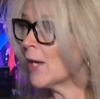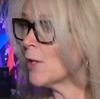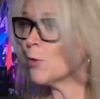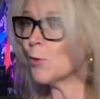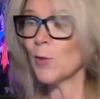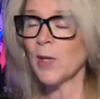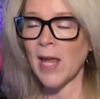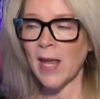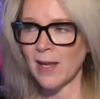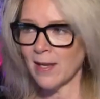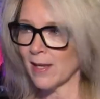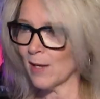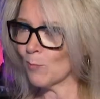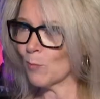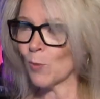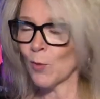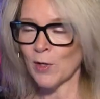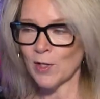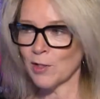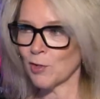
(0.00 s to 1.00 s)
You can't
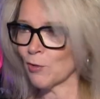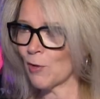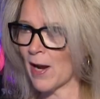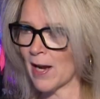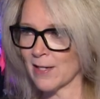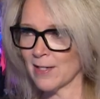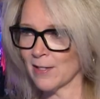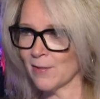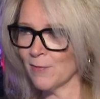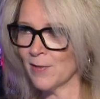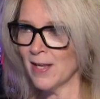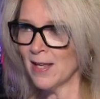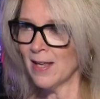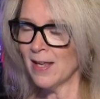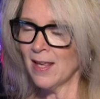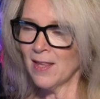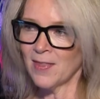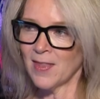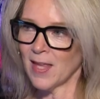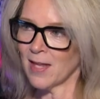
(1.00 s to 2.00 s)
get more interactive
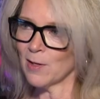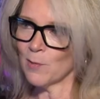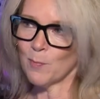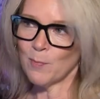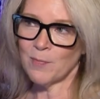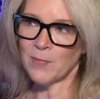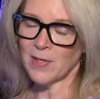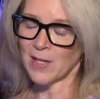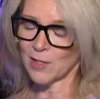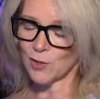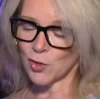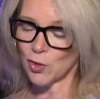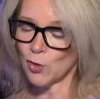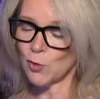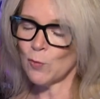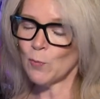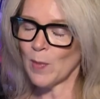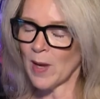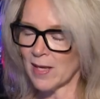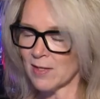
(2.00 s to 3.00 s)
than, um, than
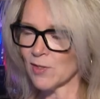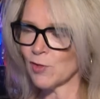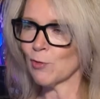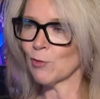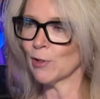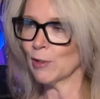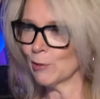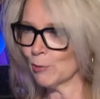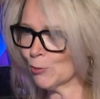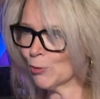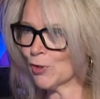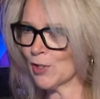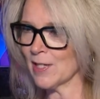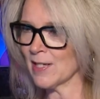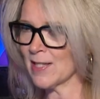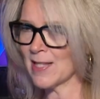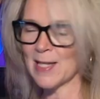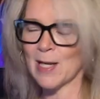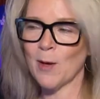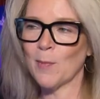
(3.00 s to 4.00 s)
two master
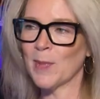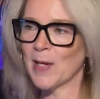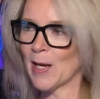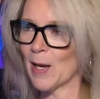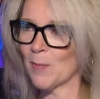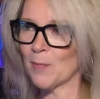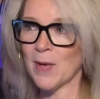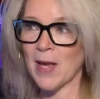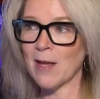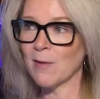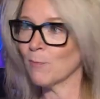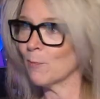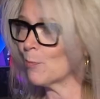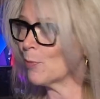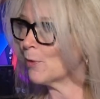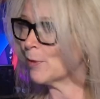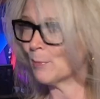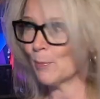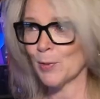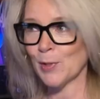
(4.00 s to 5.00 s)
illusionists coming up
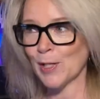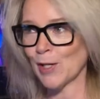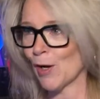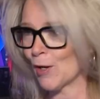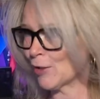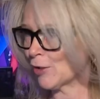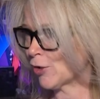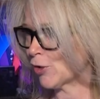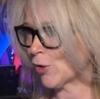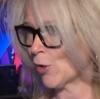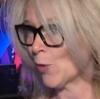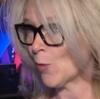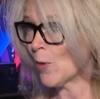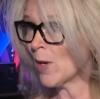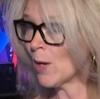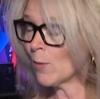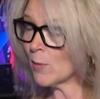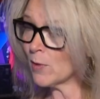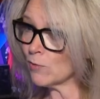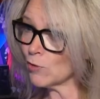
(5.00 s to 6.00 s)
and pu putting on a
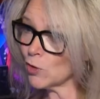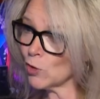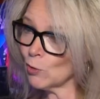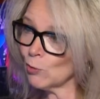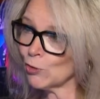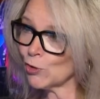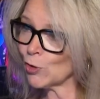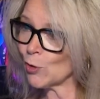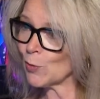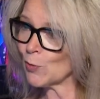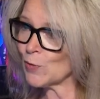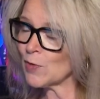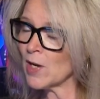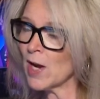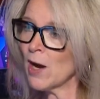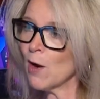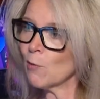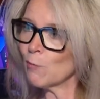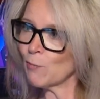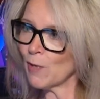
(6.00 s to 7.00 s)
show. We have two
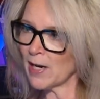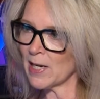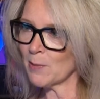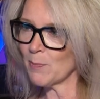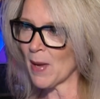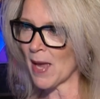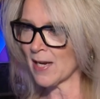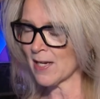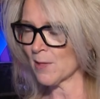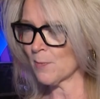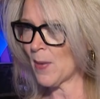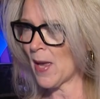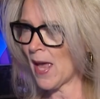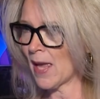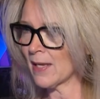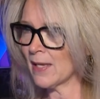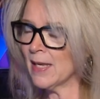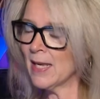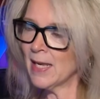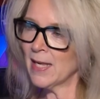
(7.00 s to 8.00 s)
shows running back to
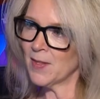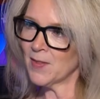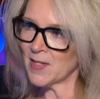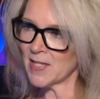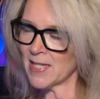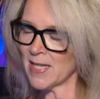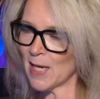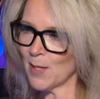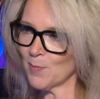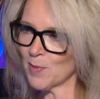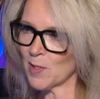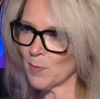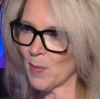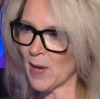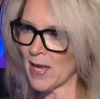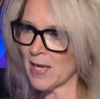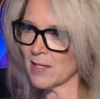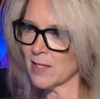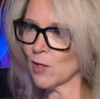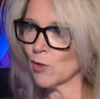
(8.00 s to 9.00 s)
back in the same
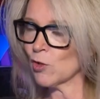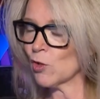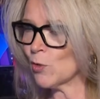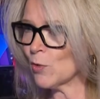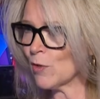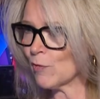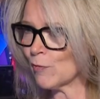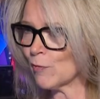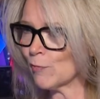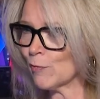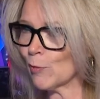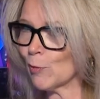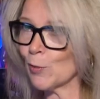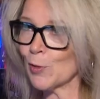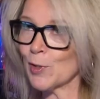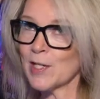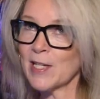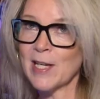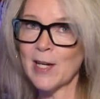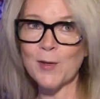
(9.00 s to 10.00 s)
space on two different
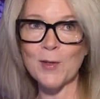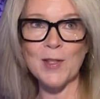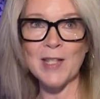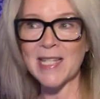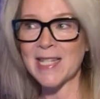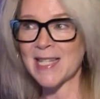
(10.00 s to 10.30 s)
floors here in the